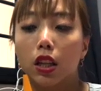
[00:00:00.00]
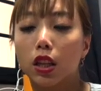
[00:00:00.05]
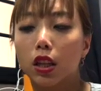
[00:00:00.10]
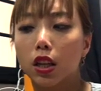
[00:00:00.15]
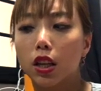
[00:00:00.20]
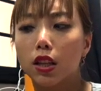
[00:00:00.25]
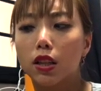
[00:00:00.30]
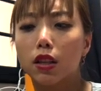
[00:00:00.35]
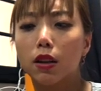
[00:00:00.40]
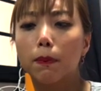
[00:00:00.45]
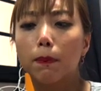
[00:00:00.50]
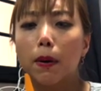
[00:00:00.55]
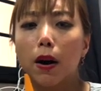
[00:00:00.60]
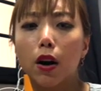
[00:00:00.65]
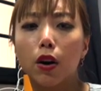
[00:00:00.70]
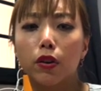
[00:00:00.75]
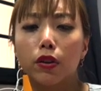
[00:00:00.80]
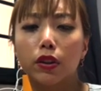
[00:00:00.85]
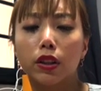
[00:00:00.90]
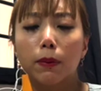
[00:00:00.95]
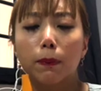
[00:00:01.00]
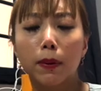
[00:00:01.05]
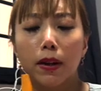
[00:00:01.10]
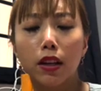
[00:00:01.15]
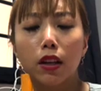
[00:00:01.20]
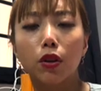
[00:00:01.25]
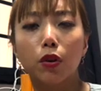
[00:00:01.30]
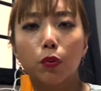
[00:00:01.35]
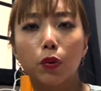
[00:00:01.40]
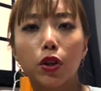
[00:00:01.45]
It's about,
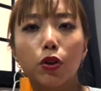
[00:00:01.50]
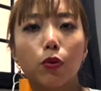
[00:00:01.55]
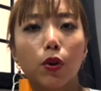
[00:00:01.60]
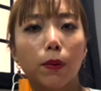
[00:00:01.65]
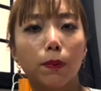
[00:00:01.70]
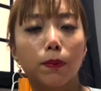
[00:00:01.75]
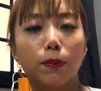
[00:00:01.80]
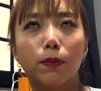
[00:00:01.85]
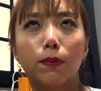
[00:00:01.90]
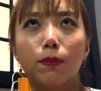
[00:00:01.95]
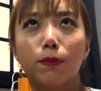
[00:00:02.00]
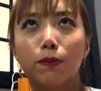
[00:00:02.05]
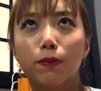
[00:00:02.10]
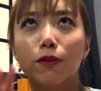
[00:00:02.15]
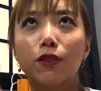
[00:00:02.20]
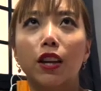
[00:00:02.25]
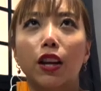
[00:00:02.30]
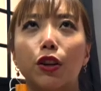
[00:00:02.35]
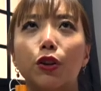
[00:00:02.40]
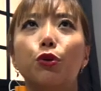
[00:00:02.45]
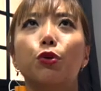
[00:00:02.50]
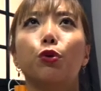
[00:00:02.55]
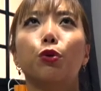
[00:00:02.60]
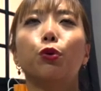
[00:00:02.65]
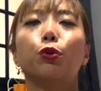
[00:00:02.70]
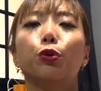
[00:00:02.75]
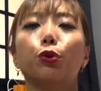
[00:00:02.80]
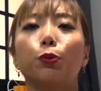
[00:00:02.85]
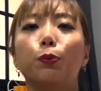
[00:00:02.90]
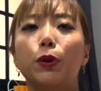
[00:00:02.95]
depending on which website you go
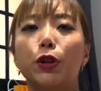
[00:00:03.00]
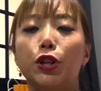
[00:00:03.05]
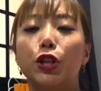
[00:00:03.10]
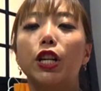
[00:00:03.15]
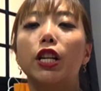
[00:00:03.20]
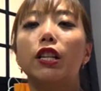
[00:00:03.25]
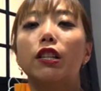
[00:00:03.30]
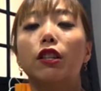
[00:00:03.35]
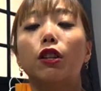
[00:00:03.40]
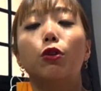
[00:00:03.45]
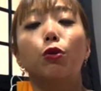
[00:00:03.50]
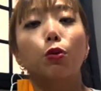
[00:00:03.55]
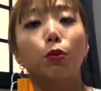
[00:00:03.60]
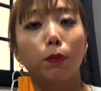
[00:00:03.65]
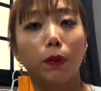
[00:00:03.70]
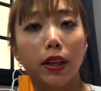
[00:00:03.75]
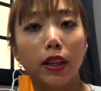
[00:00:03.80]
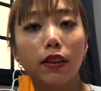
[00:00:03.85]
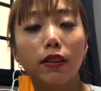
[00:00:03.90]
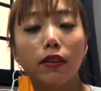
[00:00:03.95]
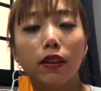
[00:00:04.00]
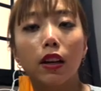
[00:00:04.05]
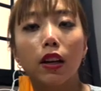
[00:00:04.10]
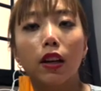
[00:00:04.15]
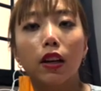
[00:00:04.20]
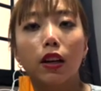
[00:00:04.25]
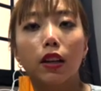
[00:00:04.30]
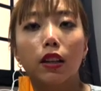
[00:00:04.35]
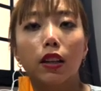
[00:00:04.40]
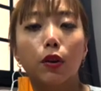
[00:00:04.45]
to purchase the domains,
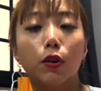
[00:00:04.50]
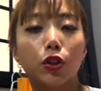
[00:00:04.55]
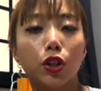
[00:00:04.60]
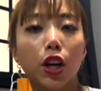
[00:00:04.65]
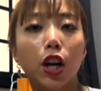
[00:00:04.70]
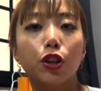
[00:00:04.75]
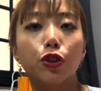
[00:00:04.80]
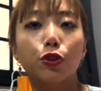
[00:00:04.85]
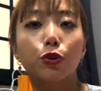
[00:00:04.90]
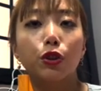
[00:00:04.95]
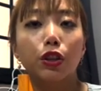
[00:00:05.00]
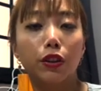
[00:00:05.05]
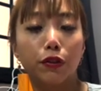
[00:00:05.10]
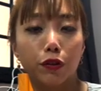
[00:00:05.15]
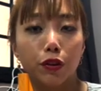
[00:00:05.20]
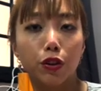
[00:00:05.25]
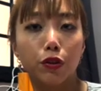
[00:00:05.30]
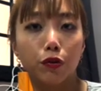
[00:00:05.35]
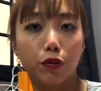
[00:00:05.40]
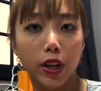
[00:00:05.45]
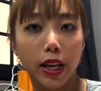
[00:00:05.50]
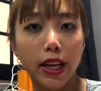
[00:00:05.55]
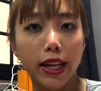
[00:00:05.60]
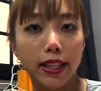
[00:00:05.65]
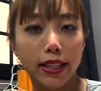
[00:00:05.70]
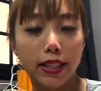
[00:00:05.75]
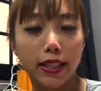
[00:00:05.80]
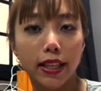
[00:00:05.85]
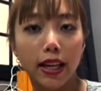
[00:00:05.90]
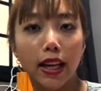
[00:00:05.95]
they will charge you different
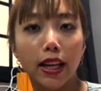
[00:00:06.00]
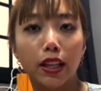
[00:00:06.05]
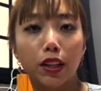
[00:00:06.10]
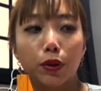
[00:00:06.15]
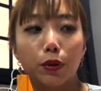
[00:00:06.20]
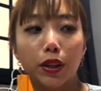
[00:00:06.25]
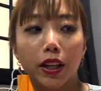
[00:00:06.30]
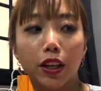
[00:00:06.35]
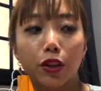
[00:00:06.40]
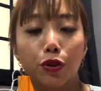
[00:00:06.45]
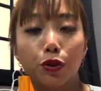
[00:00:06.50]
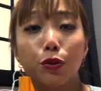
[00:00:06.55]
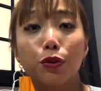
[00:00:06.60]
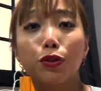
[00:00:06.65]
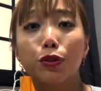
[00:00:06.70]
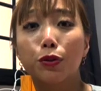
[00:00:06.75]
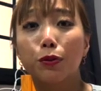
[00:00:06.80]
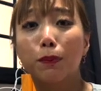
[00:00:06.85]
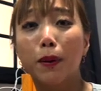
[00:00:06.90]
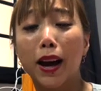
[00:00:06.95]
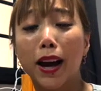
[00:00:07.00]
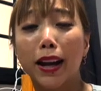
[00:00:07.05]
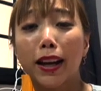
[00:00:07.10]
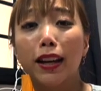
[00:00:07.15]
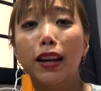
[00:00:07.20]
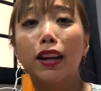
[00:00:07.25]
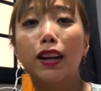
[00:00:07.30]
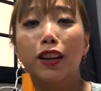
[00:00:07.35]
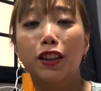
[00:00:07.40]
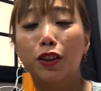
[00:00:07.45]
rates, and you can choose to buy
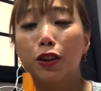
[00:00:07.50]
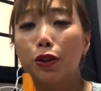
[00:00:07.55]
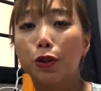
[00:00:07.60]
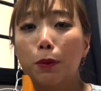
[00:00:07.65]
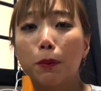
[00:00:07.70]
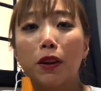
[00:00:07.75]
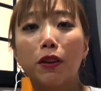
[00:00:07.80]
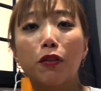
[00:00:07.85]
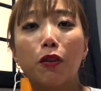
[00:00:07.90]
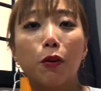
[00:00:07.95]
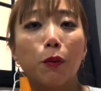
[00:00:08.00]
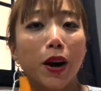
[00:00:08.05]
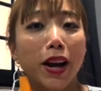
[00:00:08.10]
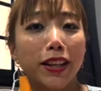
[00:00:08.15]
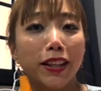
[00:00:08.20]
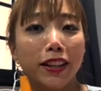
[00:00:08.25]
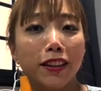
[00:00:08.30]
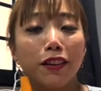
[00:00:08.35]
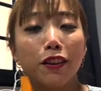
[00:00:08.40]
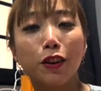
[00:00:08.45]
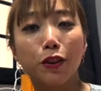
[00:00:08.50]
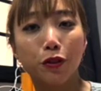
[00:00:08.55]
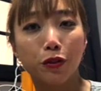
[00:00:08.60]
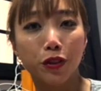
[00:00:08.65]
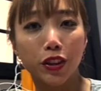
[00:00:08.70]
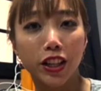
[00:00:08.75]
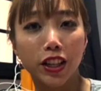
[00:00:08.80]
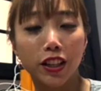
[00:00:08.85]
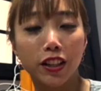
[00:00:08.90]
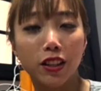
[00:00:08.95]
the domain for 1 year or 3
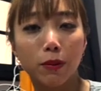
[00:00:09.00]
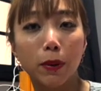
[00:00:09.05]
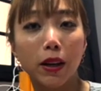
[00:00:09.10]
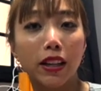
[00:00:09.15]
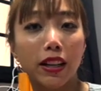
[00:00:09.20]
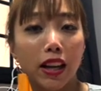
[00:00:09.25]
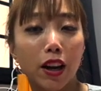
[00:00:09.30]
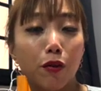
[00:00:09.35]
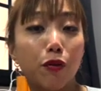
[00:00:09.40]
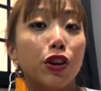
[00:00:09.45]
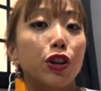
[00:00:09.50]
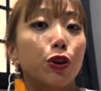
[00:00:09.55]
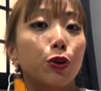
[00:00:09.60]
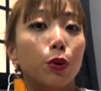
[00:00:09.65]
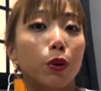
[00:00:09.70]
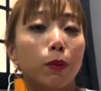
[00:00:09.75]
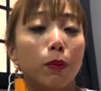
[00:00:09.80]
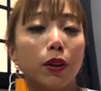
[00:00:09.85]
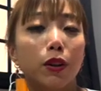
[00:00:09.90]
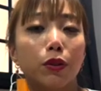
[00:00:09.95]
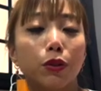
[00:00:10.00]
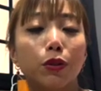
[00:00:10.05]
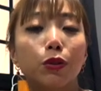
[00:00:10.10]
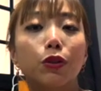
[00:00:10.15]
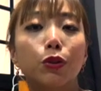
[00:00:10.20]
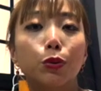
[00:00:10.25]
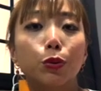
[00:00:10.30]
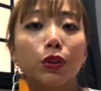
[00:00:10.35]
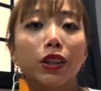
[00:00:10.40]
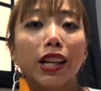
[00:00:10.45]
years, but they are renewable. So
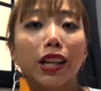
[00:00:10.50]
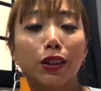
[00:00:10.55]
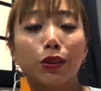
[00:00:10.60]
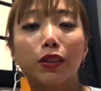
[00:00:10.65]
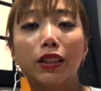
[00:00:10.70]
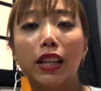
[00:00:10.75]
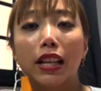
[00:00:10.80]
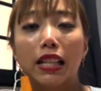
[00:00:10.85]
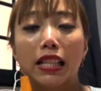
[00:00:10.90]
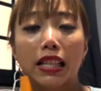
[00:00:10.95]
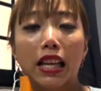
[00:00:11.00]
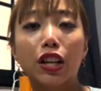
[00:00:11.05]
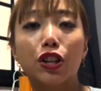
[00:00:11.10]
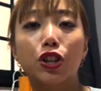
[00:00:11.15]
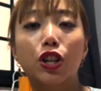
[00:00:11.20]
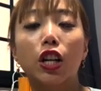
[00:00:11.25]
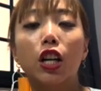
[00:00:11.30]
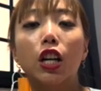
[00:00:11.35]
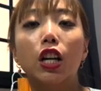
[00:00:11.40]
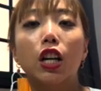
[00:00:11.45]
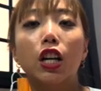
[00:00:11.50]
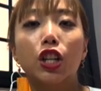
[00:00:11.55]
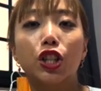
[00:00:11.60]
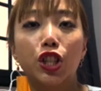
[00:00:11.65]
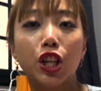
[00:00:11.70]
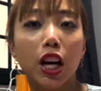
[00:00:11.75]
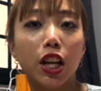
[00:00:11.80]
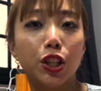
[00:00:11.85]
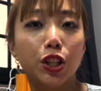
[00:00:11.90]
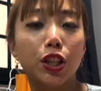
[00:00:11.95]
do take note that such
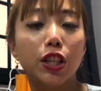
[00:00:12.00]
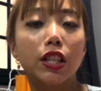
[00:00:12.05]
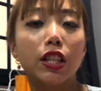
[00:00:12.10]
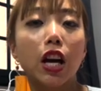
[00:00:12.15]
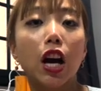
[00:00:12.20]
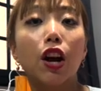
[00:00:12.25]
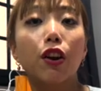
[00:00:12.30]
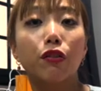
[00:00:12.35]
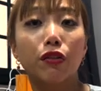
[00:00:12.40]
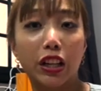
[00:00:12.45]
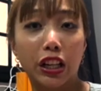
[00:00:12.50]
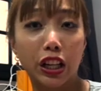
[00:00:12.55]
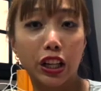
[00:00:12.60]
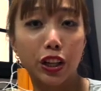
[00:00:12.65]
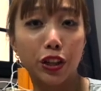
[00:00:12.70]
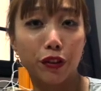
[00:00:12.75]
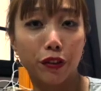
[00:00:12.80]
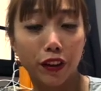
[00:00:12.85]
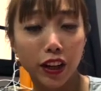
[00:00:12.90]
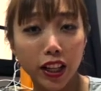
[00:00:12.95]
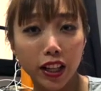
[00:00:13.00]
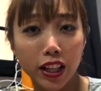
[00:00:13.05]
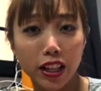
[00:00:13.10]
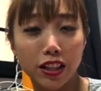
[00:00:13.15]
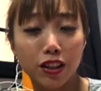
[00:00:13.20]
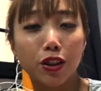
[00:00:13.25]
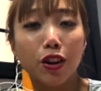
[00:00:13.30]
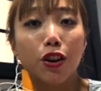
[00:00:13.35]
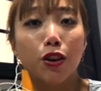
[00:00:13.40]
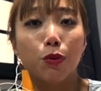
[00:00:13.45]
charges are recurring. It's
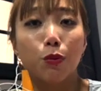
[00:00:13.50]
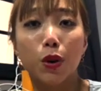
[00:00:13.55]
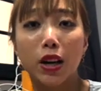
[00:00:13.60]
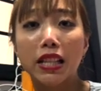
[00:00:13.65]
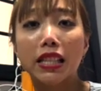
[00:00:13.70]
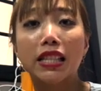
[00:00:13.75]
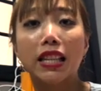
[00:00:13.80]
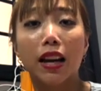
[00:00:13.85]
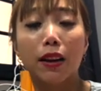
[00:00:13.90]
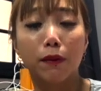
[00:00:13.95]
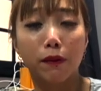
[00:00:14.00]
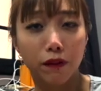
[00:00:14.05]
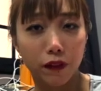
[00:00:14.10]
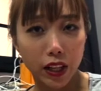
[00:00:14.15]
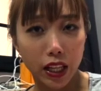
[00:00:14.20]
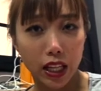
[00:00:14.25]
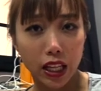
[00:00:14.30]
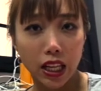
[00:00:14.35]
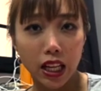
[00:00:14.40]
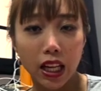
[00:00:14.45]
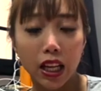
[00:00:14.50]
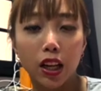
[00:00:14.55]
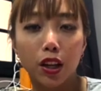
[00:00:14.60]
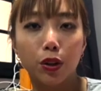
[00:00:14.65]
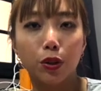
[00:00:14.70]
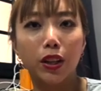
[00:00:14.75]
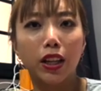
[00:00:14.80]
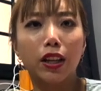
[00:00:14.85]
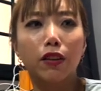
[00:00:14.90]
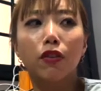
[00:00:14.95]
not a one-time fee. You
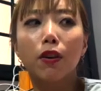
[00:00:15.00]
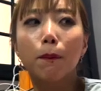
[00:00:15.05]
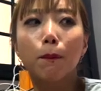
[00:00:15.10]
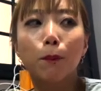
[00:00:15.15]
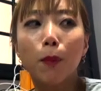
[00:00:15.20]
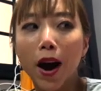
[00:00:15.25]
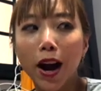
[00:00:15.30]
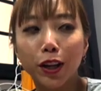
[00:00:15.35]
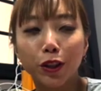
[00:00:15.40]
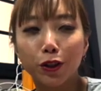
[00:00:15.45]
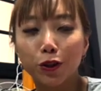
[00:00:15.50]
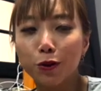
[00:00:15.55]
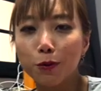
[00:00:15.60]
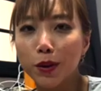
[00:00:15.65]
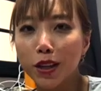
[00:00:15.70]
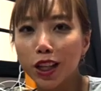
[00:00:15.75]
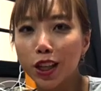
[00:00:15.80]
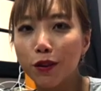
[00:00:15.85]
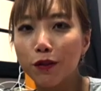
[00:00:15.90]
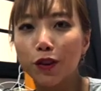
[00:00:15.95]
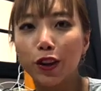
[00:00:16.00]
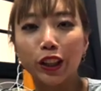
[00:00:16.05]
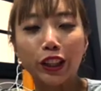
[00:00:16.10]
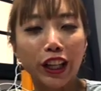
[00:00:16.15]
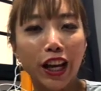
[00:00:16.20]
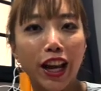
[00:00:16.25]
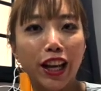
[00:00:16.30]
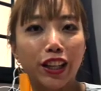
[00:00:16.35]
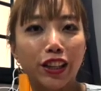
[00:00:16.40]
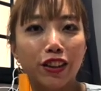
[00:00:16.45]
can even buy the domain name for
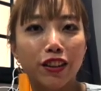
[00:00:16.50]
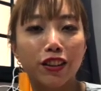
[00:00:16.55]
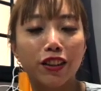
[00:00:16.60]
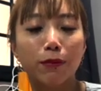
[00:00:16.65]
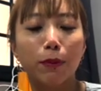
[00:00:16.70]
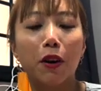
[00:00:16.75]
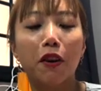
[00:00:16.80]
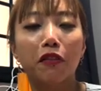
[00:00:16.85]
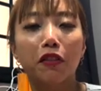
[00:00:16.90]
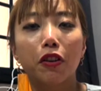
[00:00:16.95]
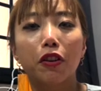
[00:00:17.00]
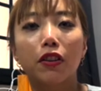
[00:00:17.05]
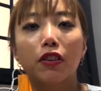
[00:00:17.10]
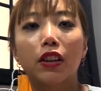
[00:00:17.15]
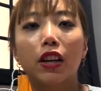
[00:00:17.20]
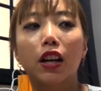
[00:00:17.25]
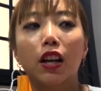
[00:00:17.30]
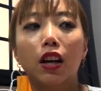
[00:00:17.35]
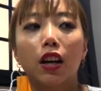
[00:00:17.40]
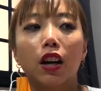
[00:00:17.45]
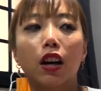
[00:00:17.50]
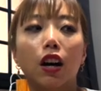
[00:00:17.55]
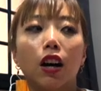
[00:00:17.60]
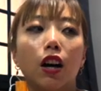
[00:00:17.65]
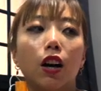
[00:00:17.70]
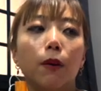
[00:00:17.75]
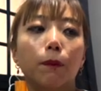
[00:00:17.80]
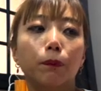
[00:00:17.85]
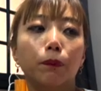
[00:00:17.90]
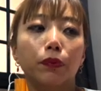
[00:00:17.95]
10 years, but of course
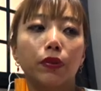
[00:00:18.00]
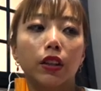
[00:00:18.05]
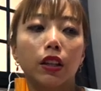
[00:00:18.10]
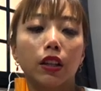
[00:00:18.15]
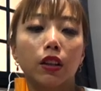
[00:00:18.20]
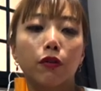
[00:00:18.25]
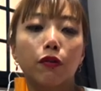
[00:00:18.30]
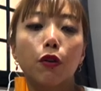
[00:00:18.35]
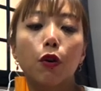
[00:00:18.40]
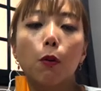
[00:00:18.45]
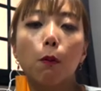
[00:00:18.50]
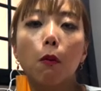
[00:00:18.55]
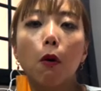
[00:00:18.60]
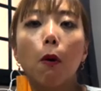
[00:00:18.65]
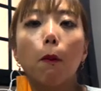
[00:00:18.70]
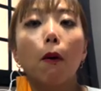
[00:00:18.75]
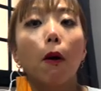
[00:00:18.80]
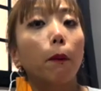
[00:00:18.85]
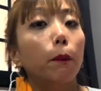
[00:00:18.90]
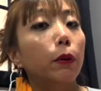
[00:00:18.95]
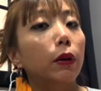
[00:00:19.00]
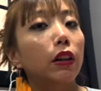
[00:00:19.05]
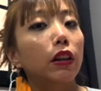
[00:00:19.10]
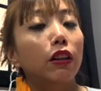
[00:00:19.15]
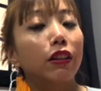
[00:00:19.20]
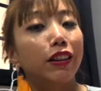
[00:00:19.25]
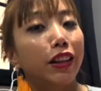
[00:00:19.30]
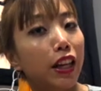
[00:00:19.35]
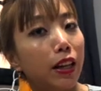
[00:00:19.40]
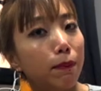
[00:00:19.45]
for more popular
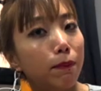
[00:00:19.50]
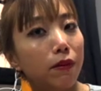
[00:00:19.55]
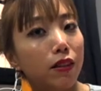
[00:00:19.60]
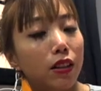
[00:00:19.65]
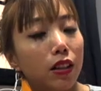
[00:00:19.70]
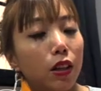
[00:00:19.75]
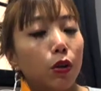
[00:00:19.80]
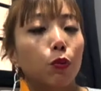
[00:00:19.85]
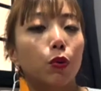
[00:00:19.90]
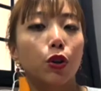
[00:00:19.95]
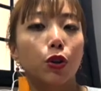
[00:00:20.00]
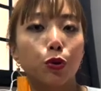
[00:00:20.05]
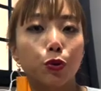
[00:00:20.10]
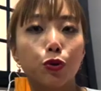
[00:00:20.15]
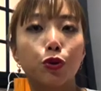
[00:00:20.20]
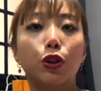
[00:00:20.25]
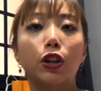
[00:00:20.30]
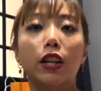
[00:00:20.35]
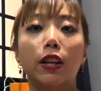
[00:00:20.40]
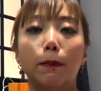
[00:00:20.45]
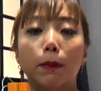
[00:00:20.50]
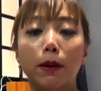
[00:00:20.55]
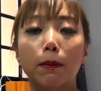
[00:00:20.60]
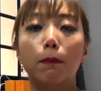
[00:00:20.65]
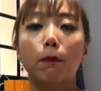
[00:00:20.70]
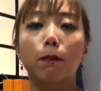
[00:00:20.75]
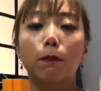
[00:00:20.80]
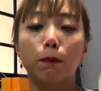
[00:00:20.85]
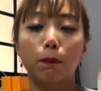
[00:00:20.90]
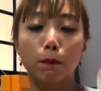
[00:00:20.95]
names, it will usually be
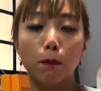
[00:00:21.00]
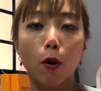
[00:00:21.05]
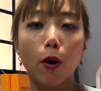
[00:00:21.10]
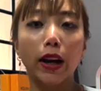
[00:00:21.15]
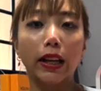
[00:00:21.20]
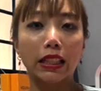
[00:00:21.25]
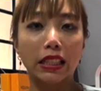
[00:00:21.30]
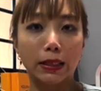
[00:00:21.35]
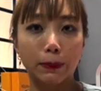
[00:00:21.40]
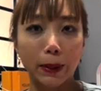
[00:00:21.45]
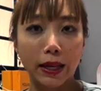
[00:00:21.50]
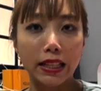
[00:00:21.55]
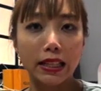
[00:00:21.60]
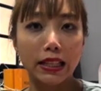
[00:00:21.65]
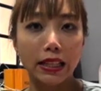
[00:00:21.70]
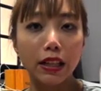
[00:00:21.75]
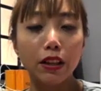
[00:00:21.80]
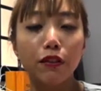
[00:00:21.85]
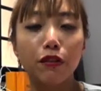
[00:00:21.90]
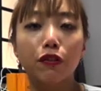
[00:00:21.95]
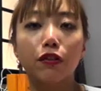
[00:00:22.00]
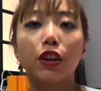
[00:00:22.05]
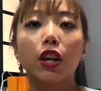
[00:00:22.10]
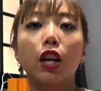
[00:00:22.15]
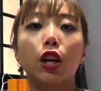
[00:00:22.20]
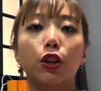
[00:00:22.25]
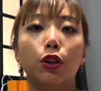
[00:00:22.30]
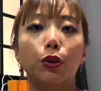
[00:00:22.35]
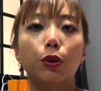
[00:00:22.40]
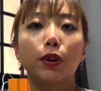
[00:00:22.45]
more expensive.
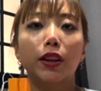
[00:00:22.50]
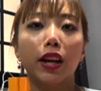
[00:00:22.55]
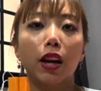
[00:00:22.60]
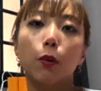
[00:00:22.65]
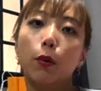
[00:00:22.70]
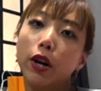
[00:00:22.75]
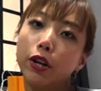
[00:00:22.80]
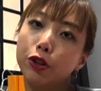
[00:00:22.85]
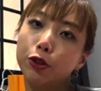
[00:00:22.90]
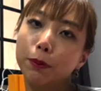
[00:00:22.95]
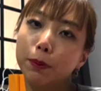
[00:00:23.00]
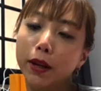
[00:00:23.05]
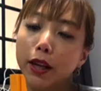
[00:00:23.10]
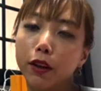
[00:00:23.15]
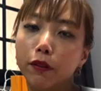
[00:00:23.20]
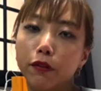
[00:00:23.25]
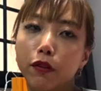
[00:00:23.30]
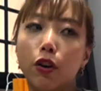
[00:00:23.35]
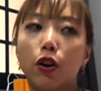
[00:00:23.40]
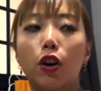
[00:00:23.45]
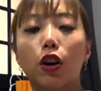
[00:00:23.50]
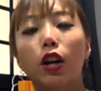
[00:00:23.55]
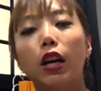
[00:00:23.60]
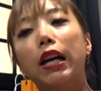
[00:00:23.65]
You get what you pay for.